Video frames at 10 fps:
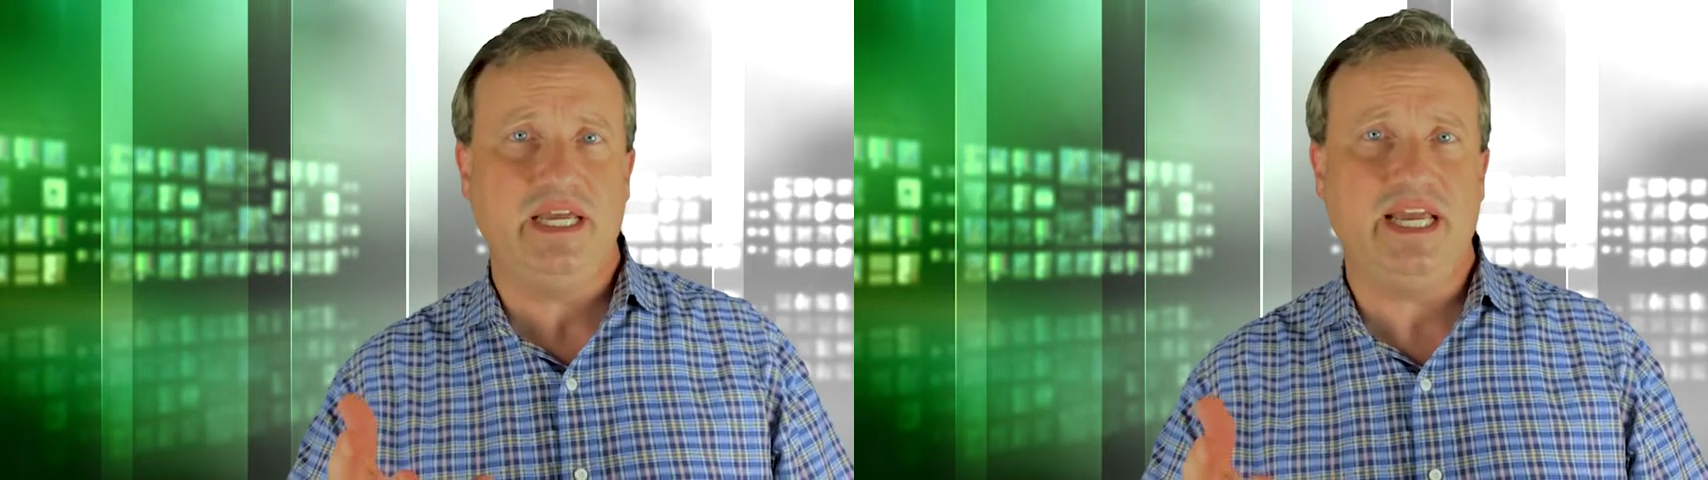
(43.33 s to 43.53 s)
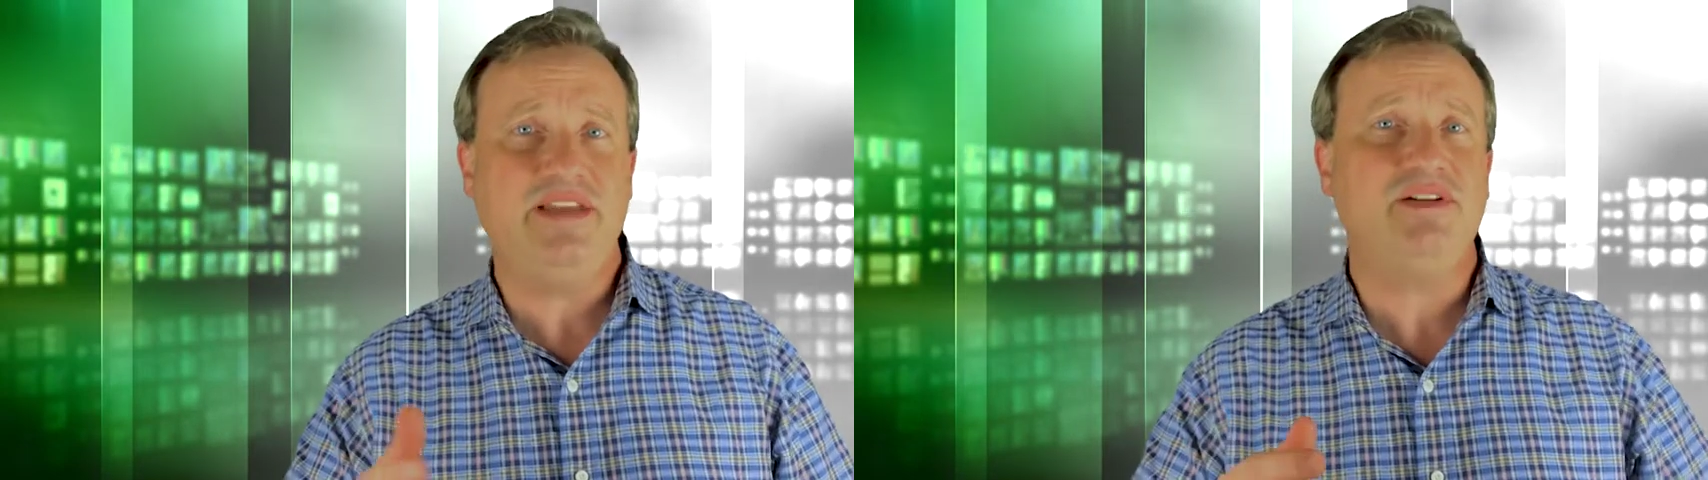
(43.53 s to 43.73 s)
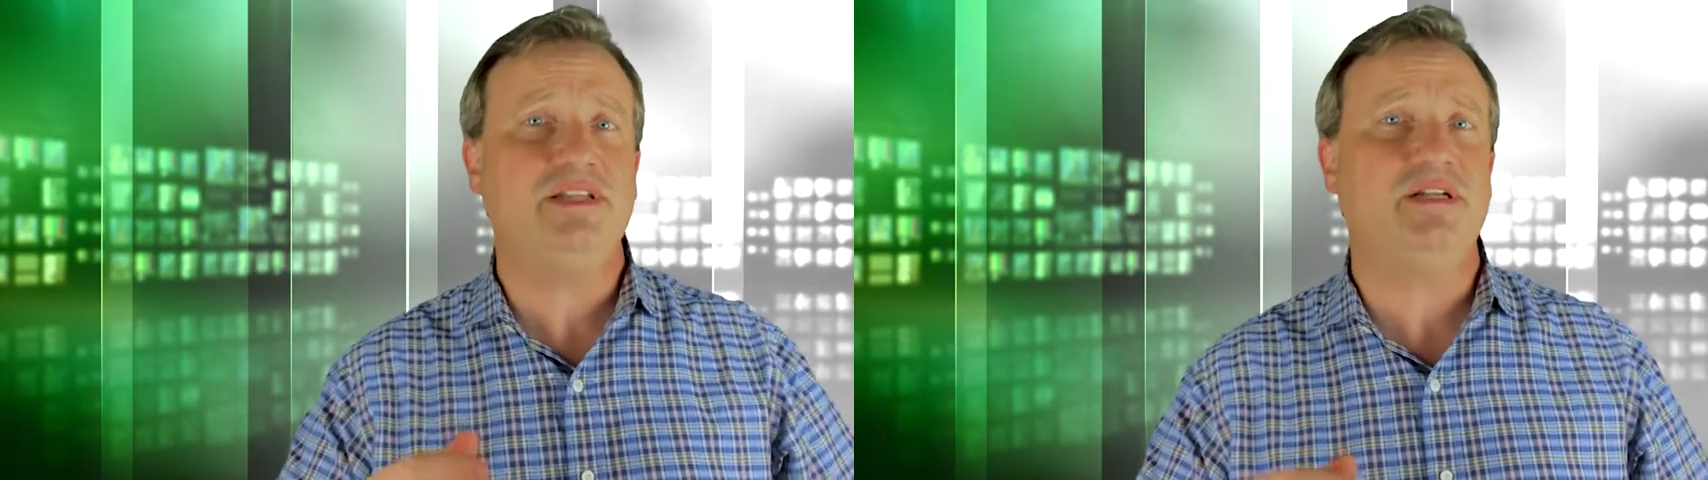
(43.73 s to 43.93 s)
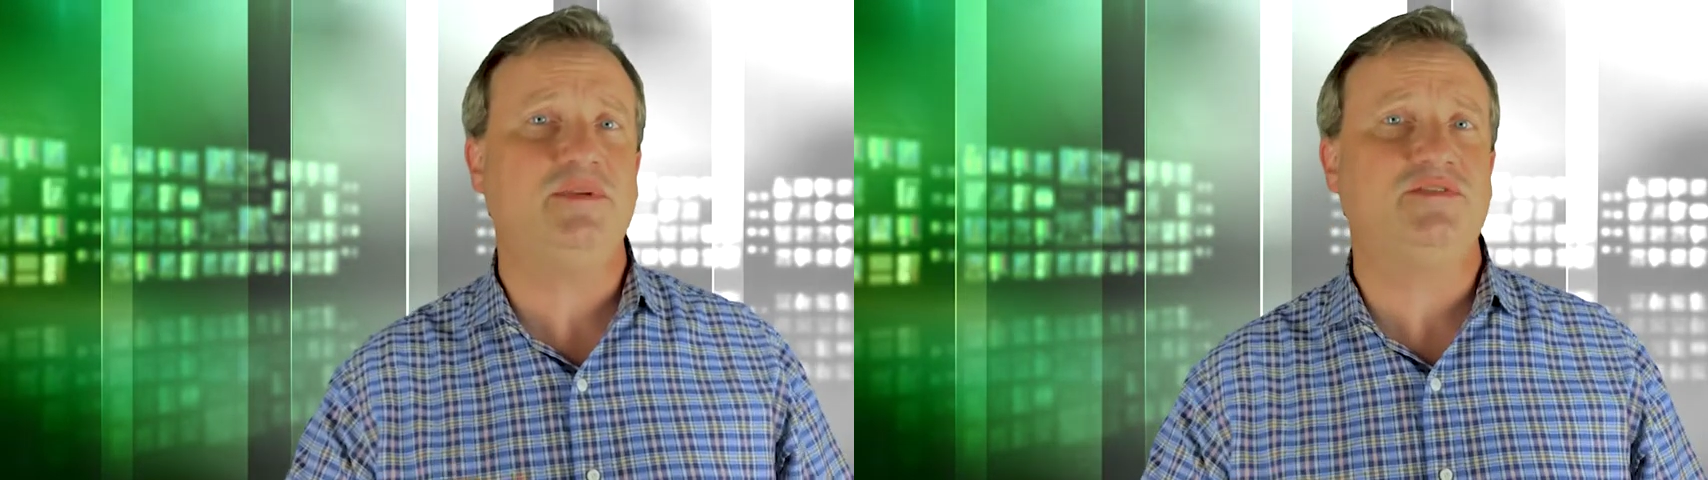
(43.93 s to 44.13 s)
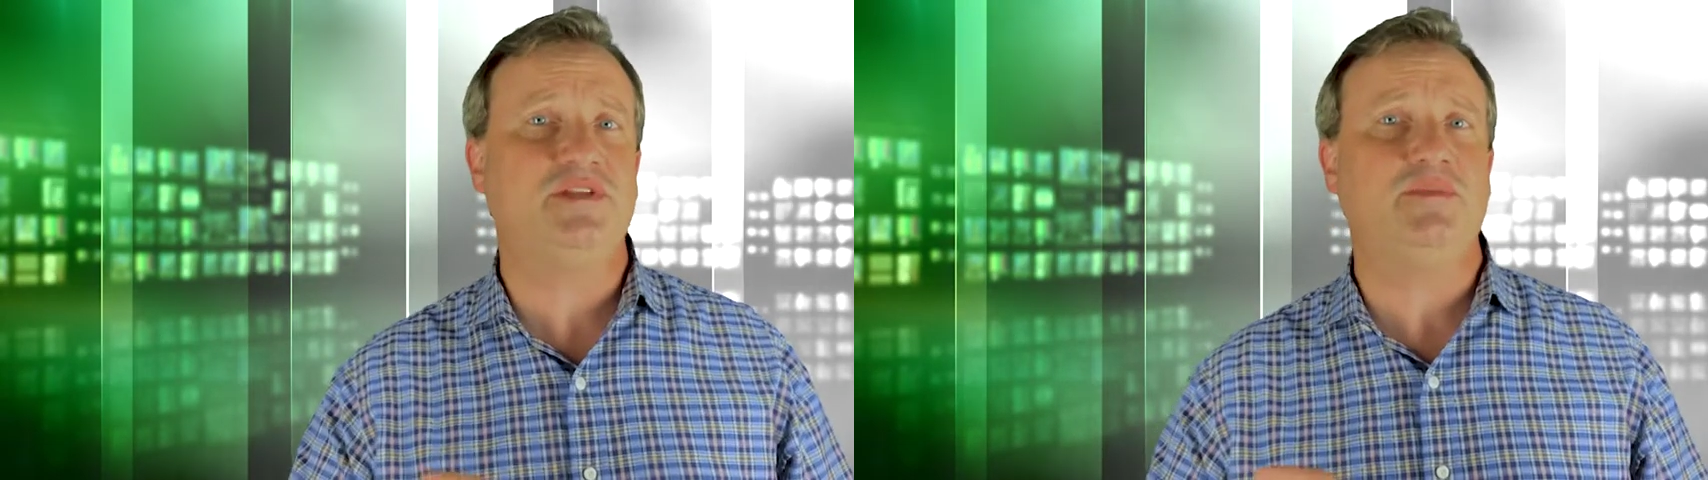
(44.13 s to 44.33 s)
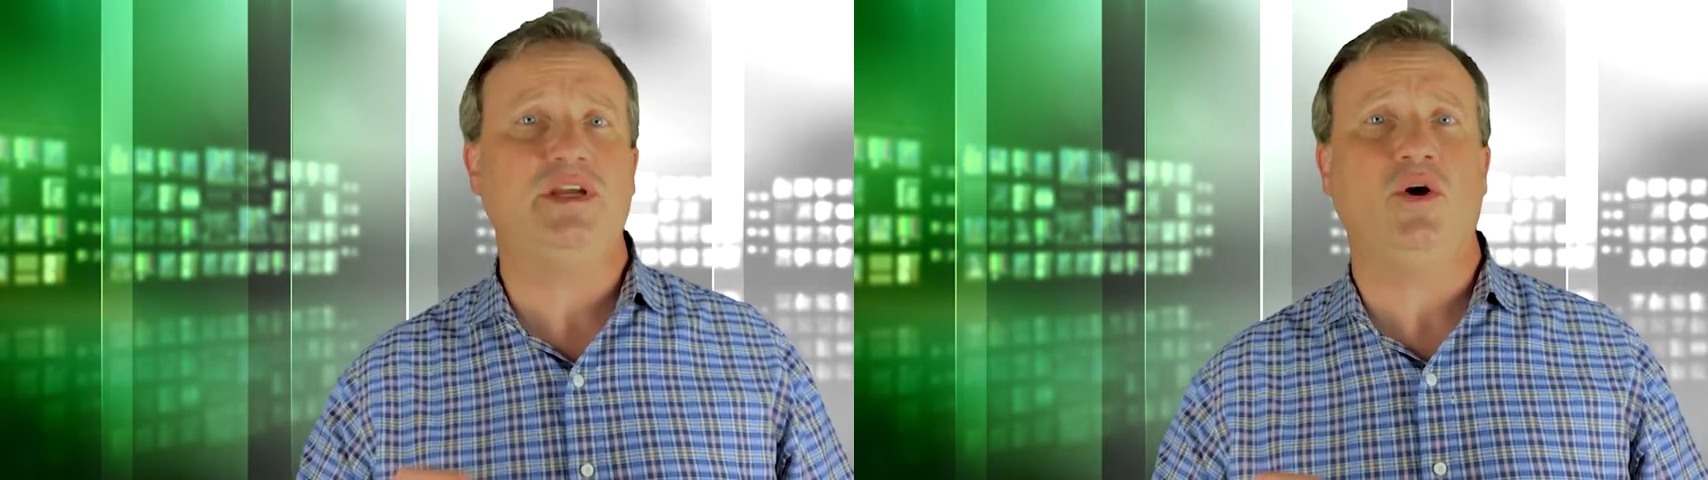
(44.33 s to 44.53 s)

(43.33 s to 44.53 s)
and even a little bit of something